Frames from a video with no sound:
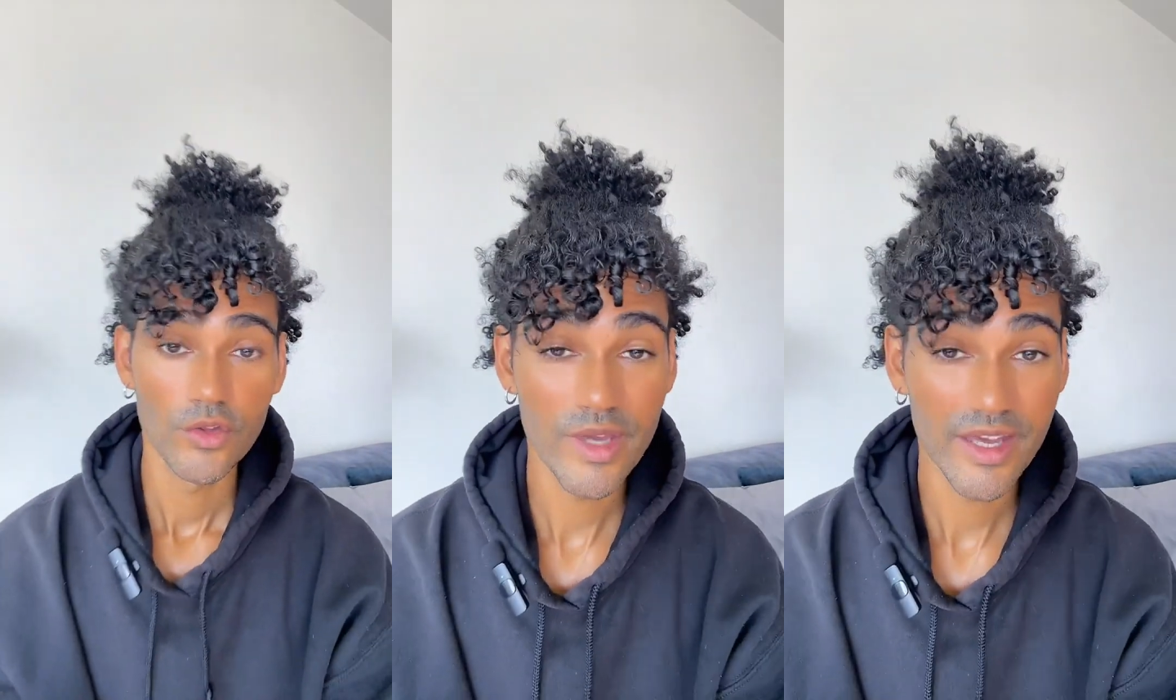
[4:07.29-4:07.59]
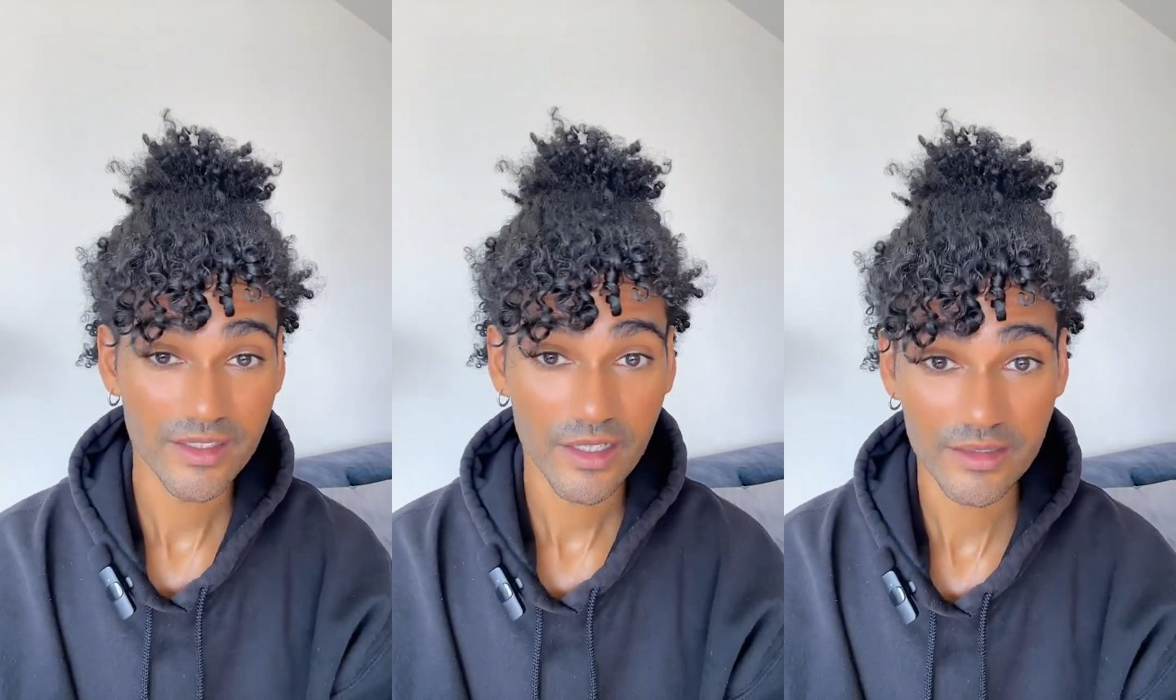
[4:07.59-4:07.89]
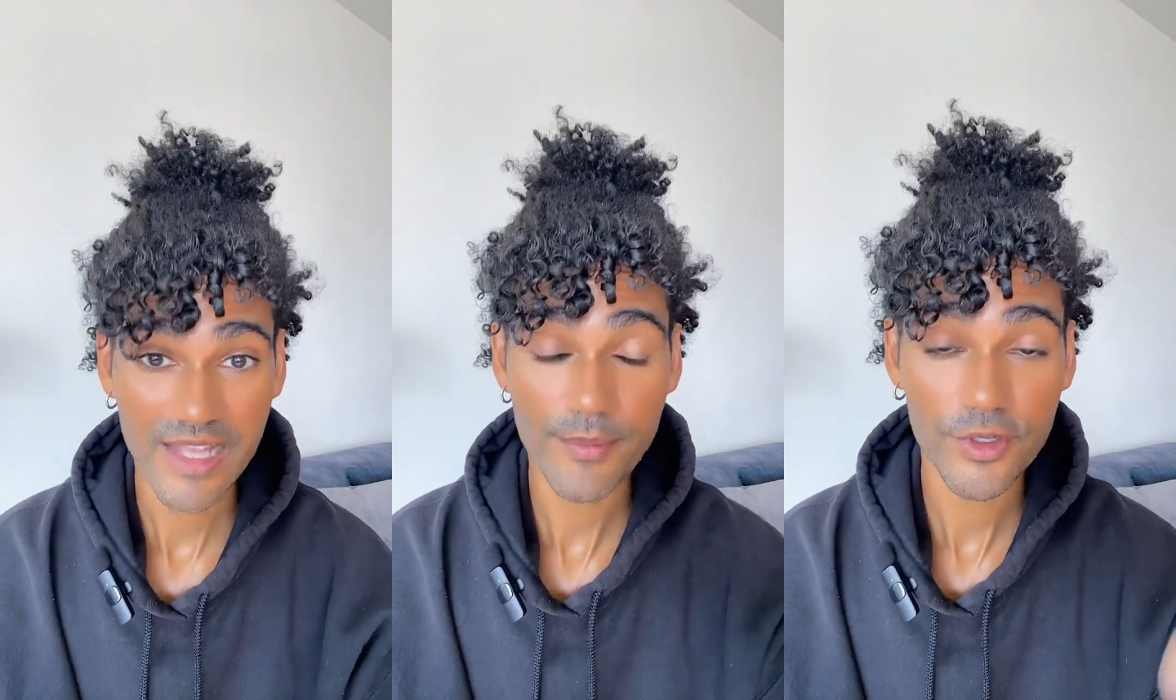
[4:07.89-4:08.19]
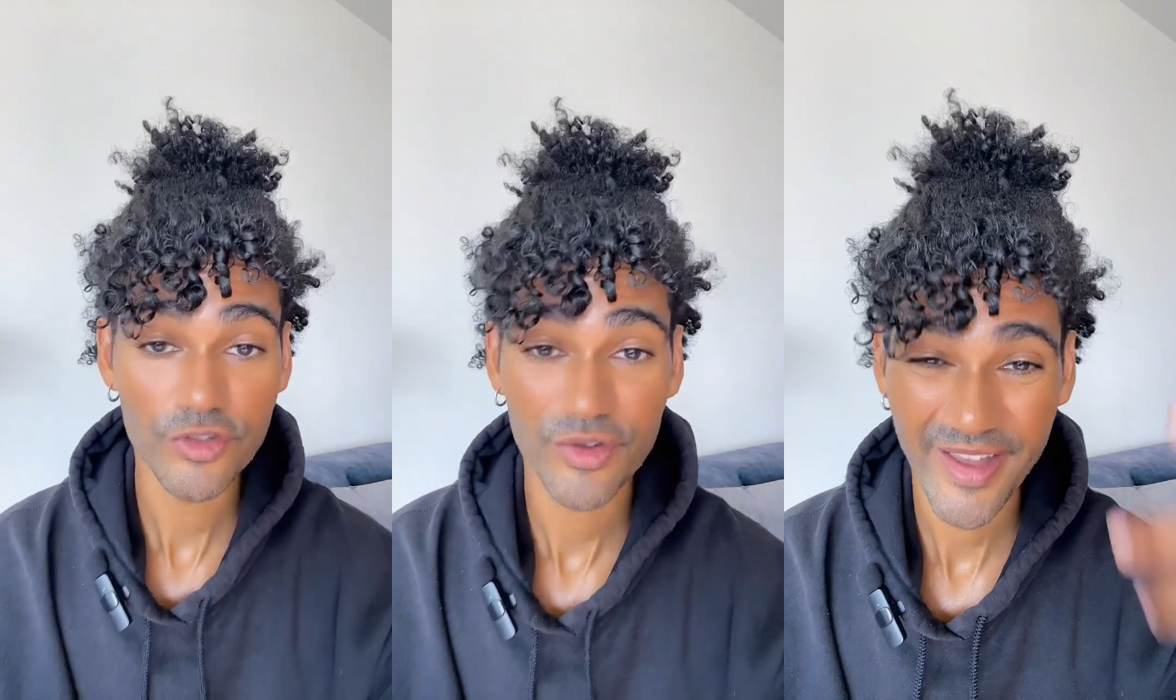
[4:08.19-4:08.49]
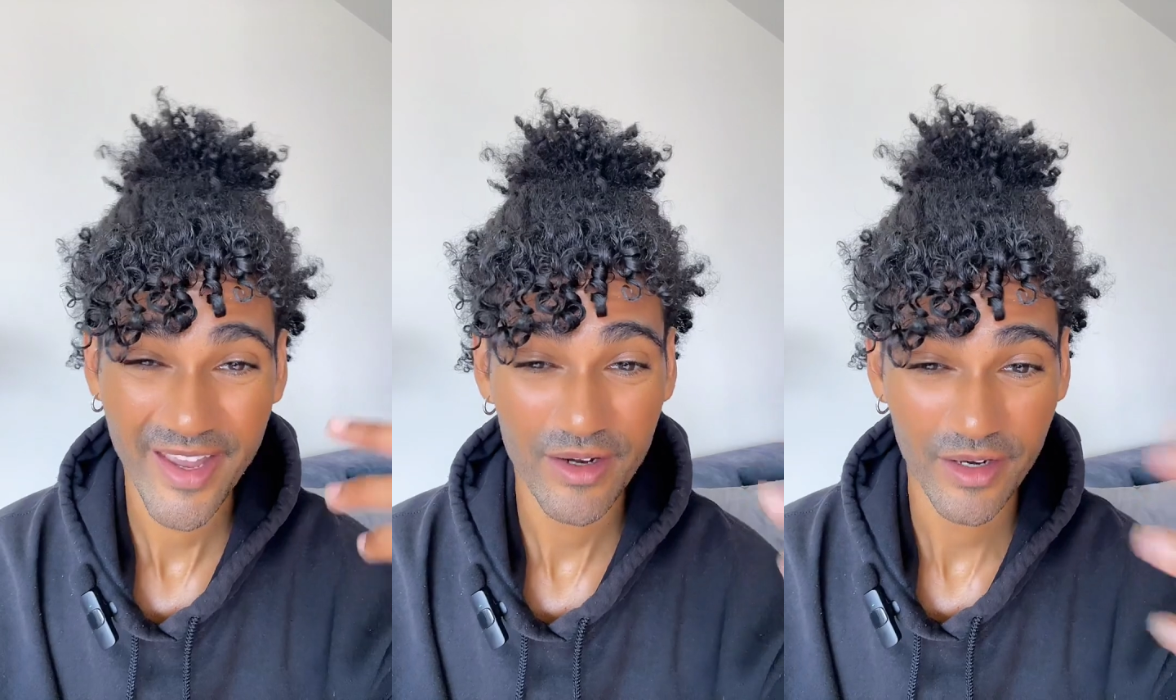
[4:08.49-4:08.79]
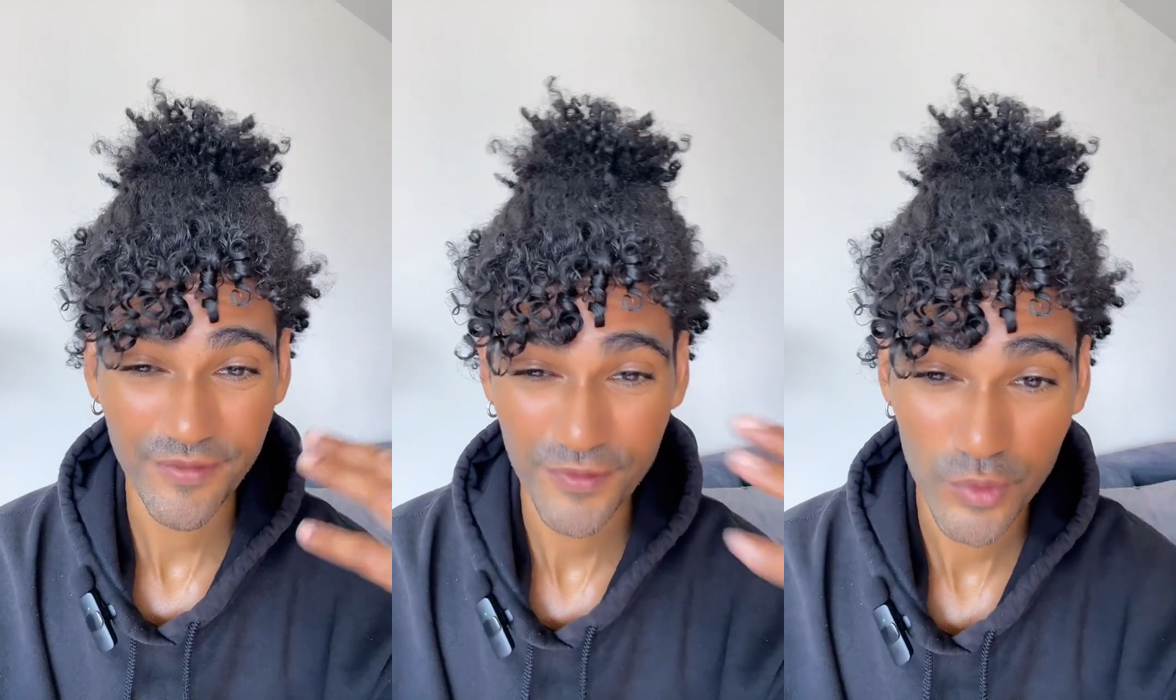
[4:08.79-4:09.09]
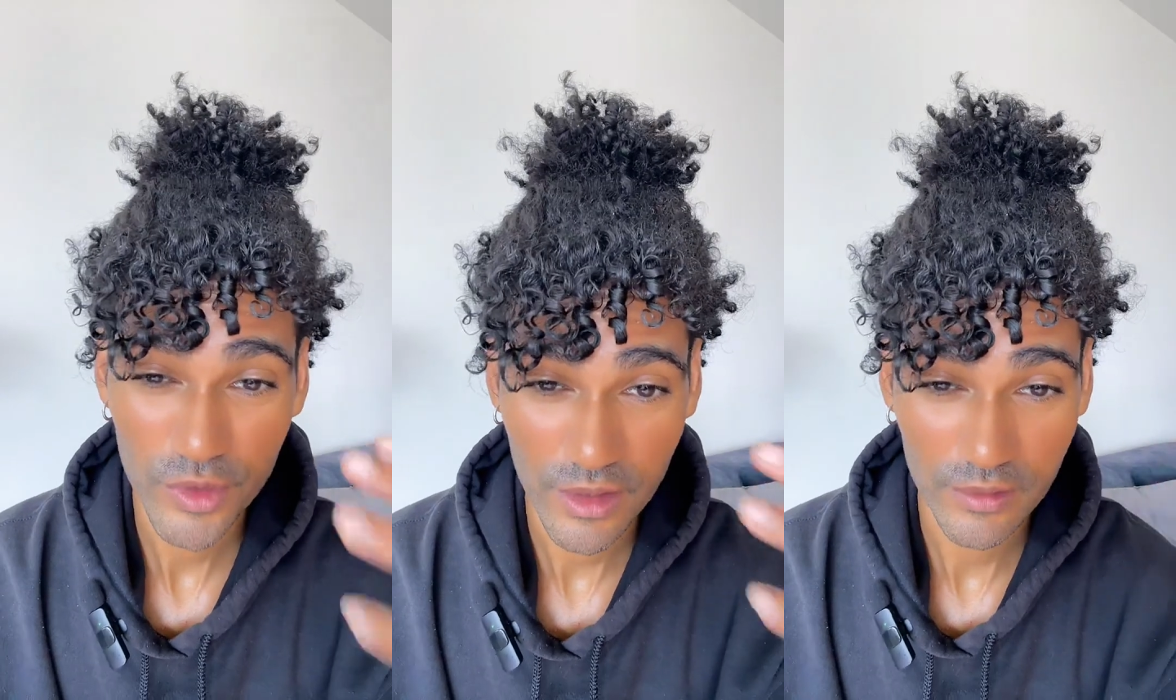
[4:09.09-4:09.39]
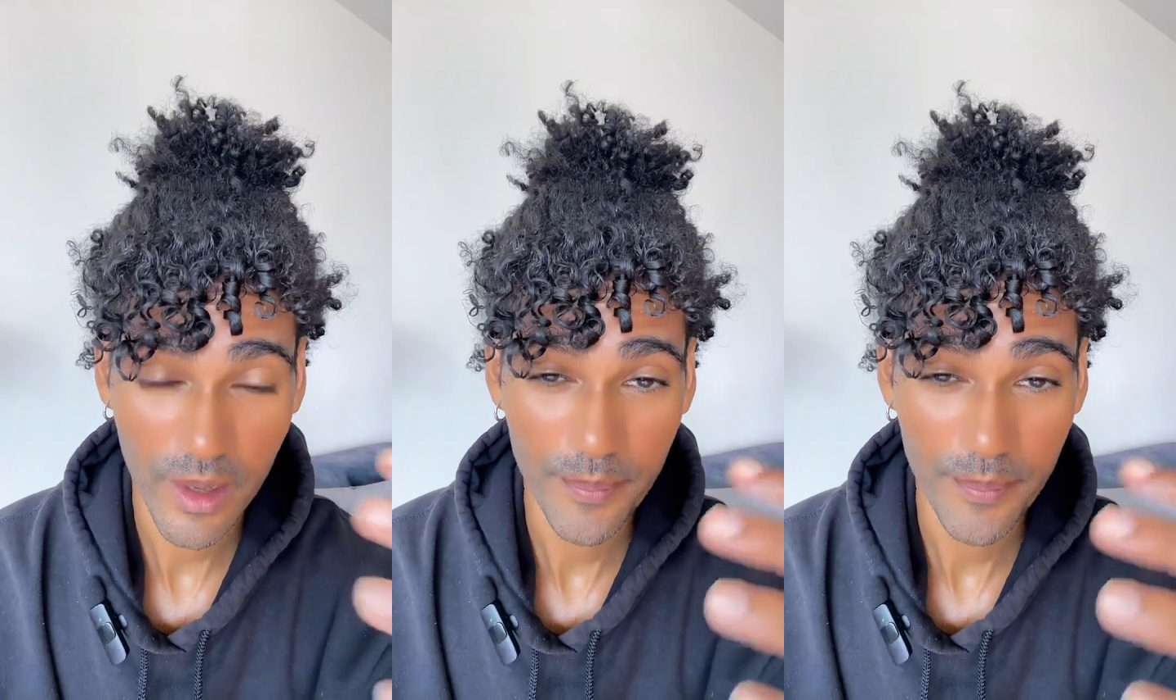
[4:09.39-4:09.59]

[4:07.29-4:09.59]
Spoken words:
You can damage your hair if you were